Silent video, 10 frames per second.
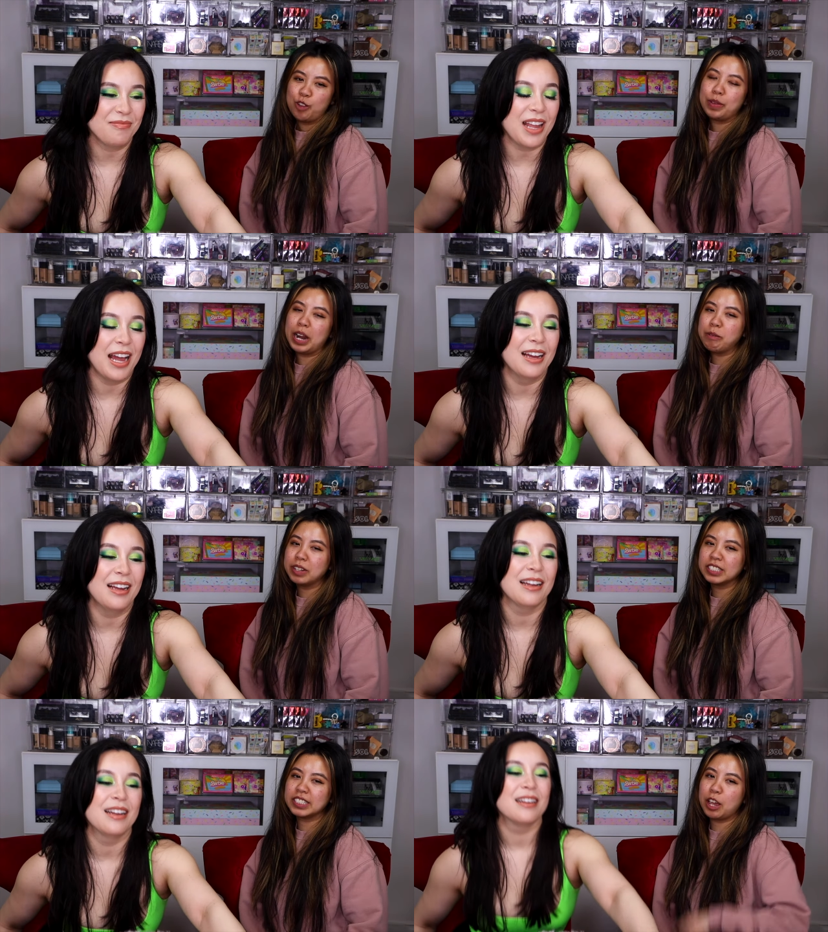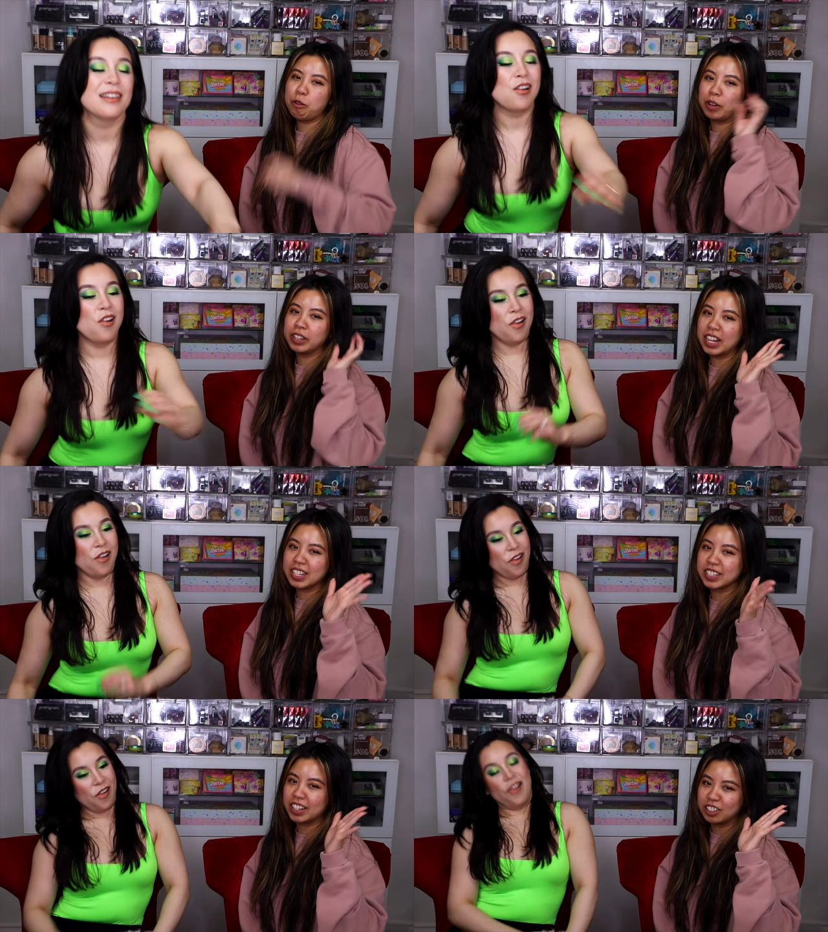Speaker 1: But I will say one last
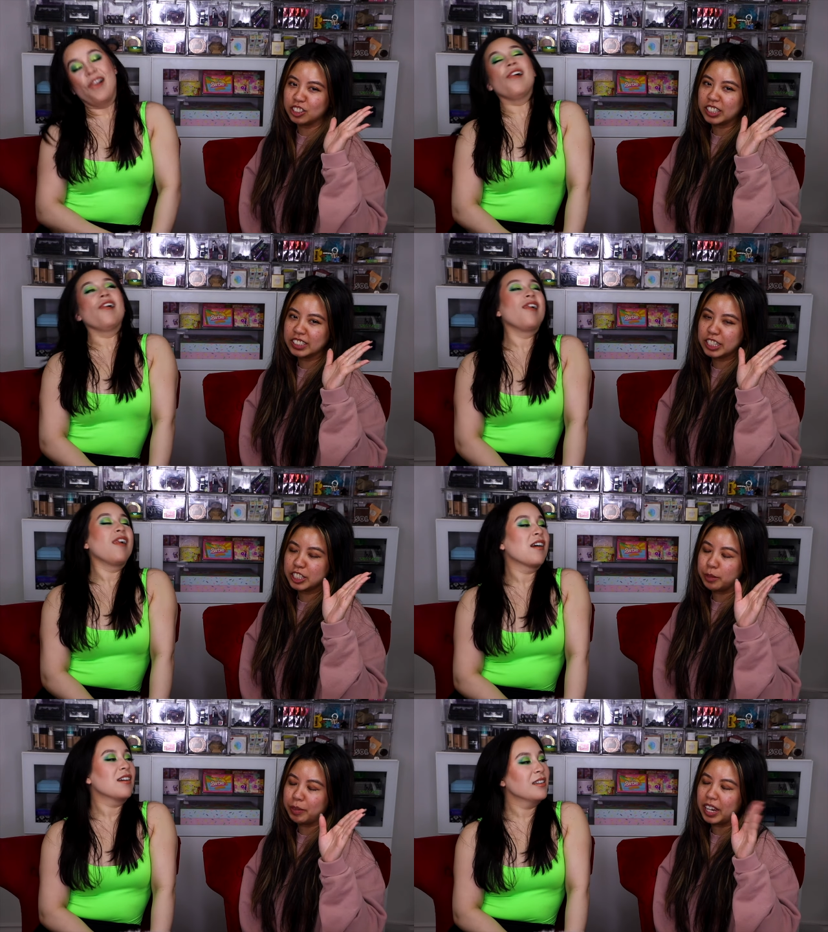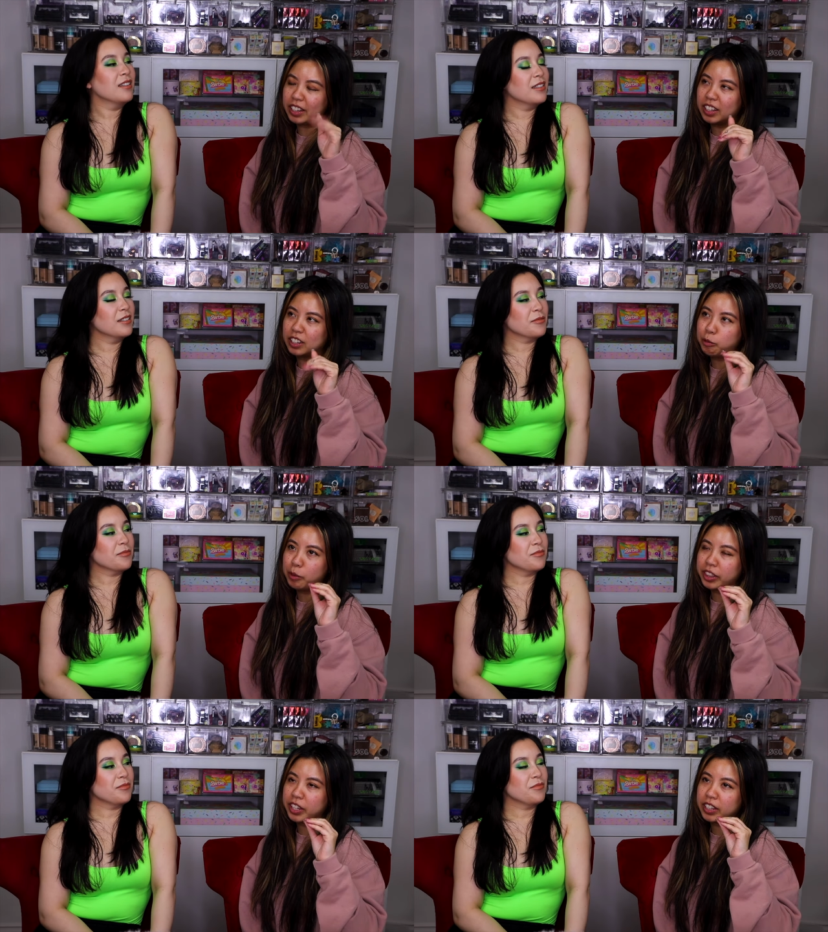thing on Chelsea and Jimmy. I think the
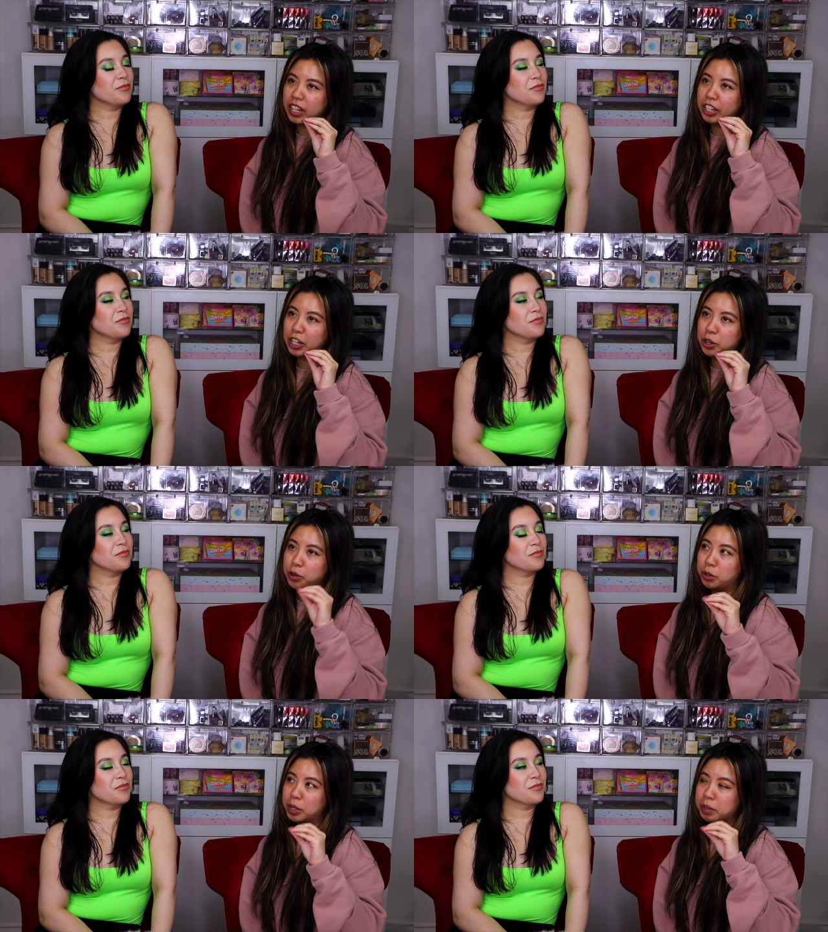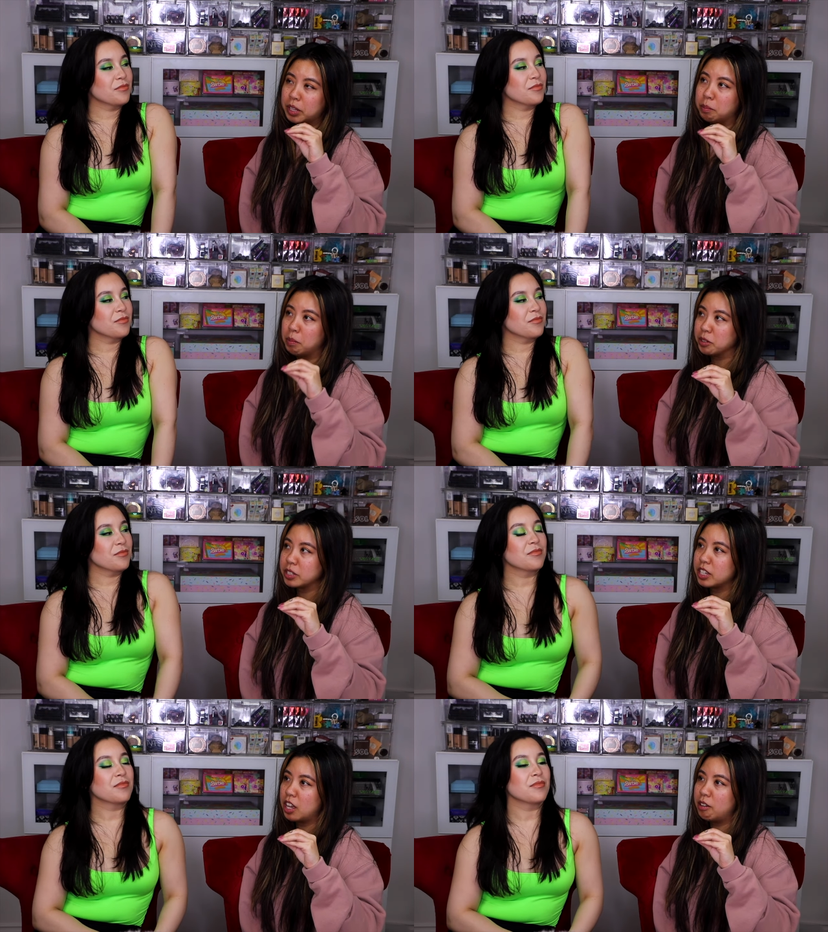one thing that like annoyed me the most
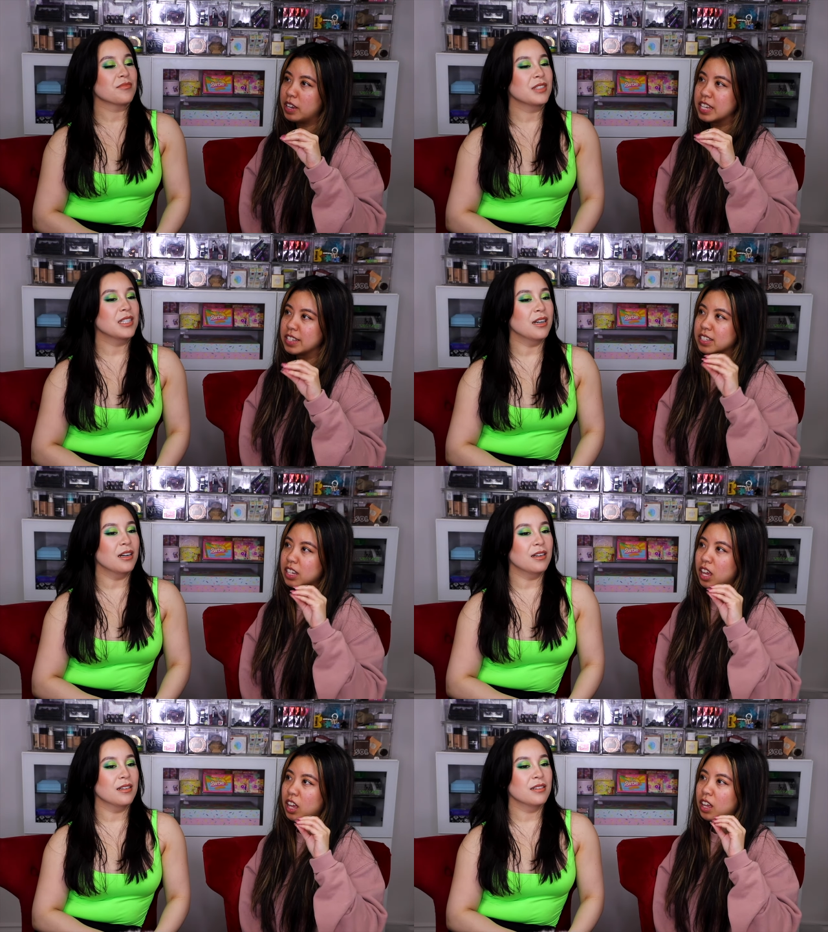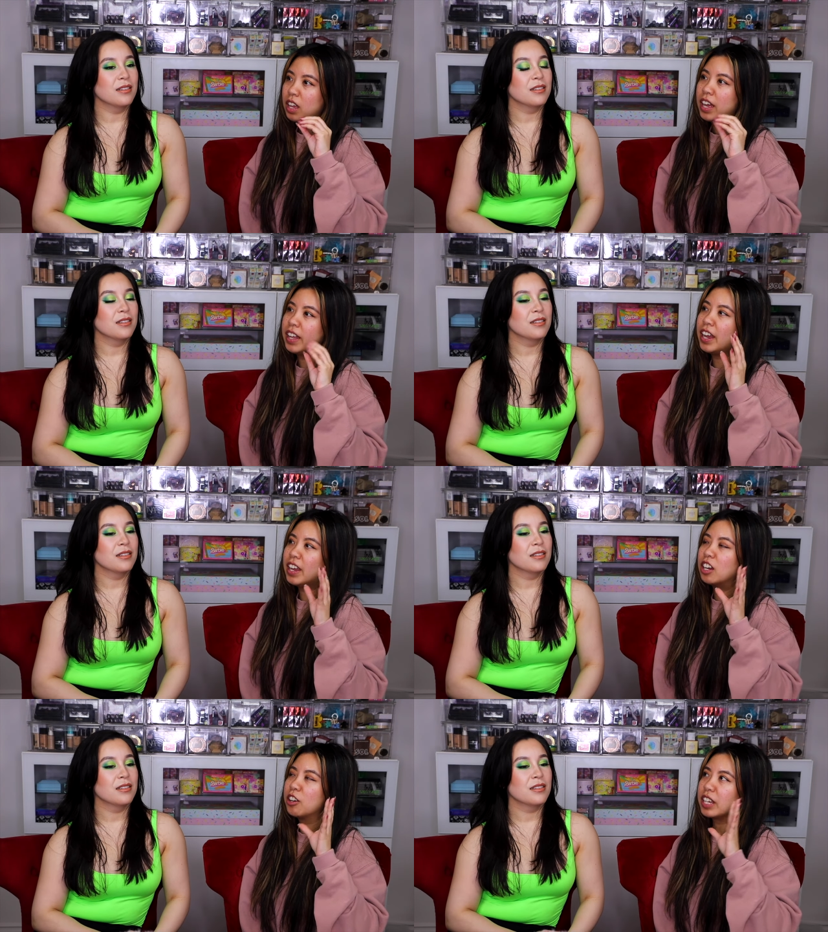though is yeah. And I
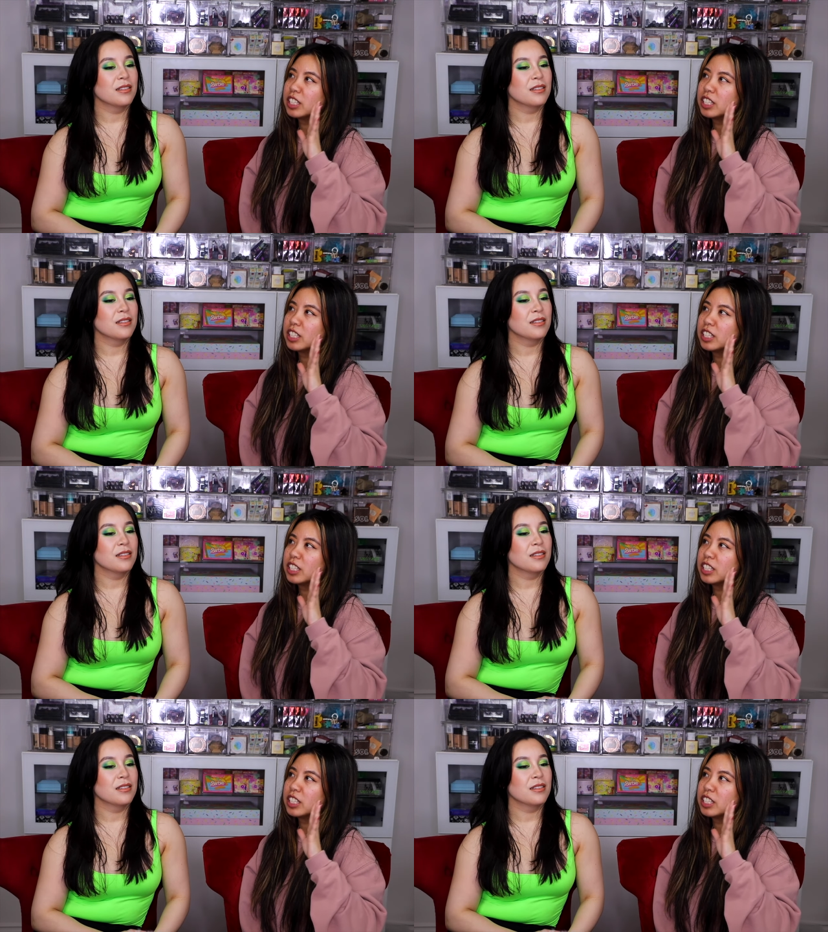okay,